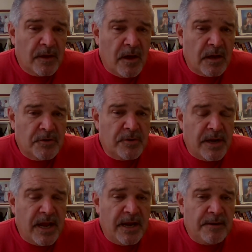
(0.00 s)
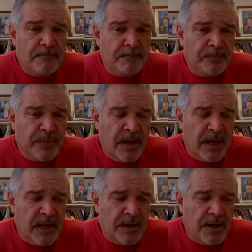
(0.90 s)
God created.
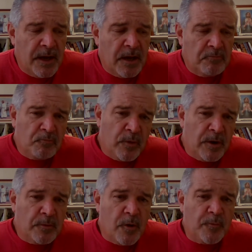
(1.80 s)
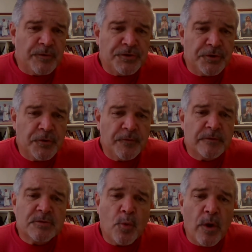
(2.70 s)
And we don't know for sure if
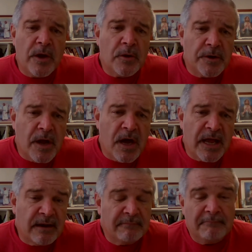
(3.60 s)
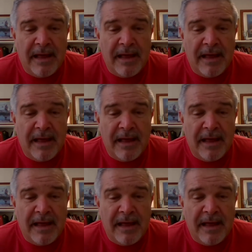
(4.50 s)
it was a whale or not.